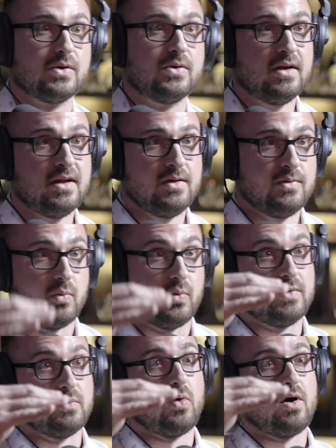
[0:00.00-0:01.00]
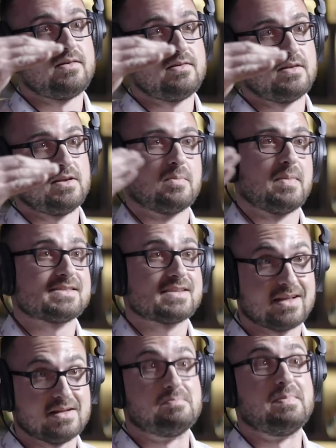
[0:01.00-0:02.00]
So when one, you're
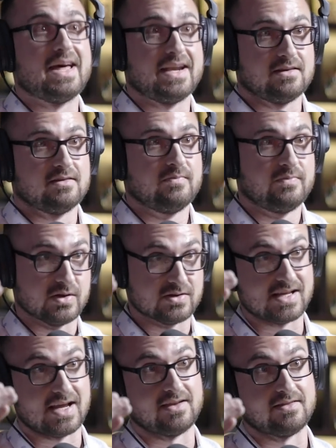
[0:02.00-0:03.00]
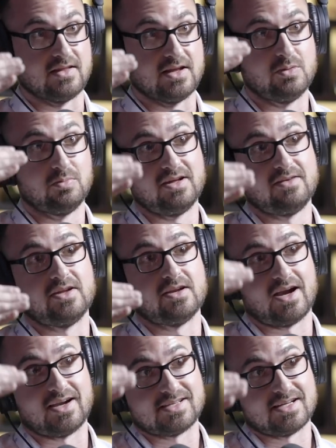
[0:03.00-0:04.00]
basically betting, you're saying that you believe the
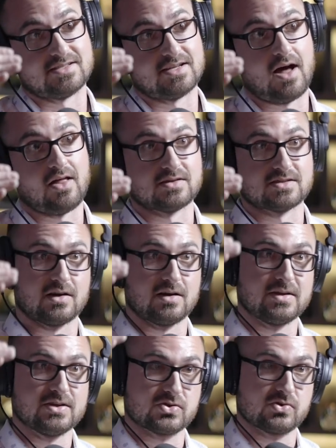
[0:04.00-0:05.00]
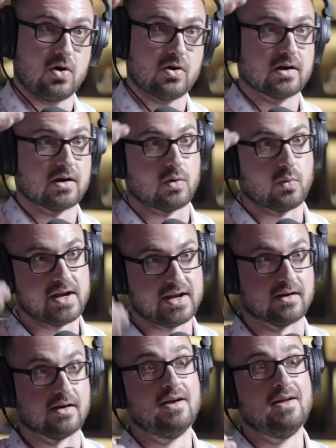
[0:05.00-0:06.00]
United States dollar is going to be stronger or
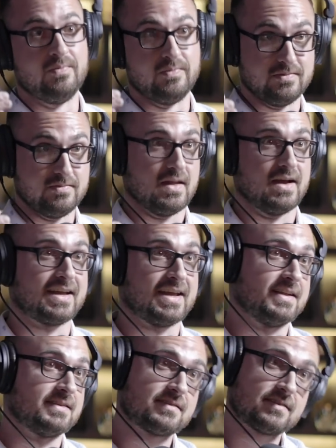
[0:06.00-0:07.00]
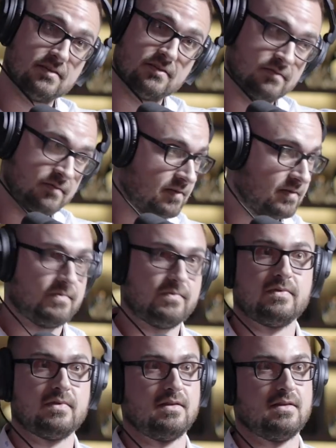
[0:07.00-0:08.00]
weaker against
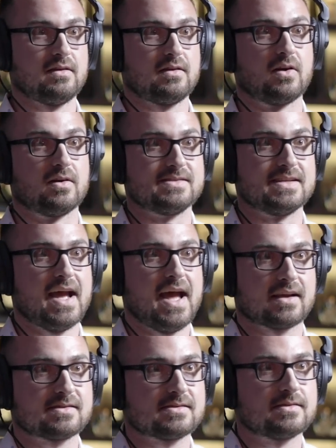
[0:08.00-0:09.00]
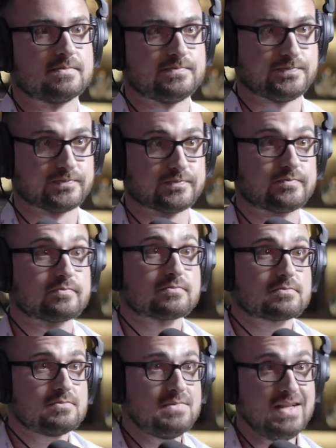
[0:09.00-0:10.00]
currency X. Mm.
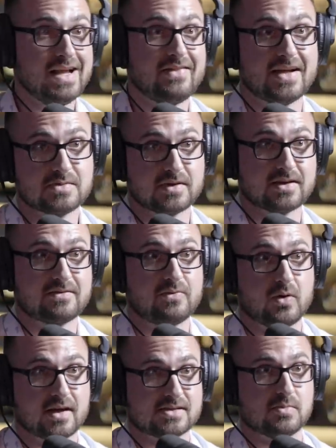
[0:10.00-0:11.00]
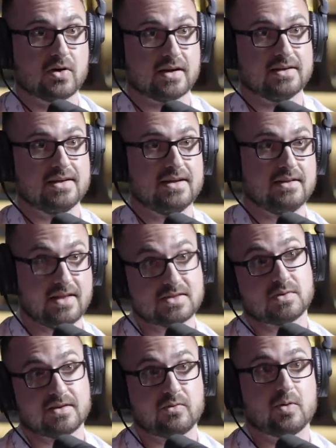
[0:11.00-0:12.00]
And that's what the forex market
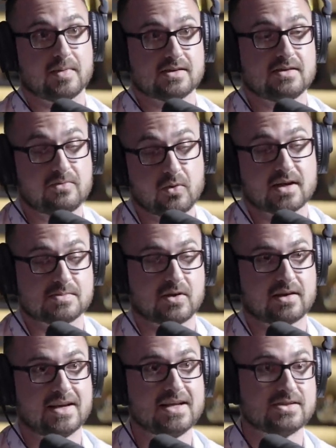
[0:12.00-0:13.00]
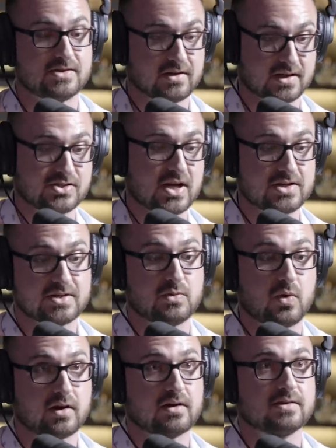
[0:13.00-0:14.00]
that's what the forex market is. You're
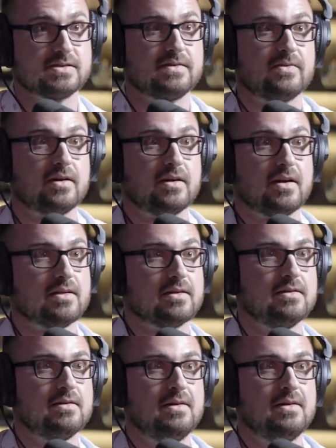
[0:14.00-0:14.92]
exchanging one currency for another.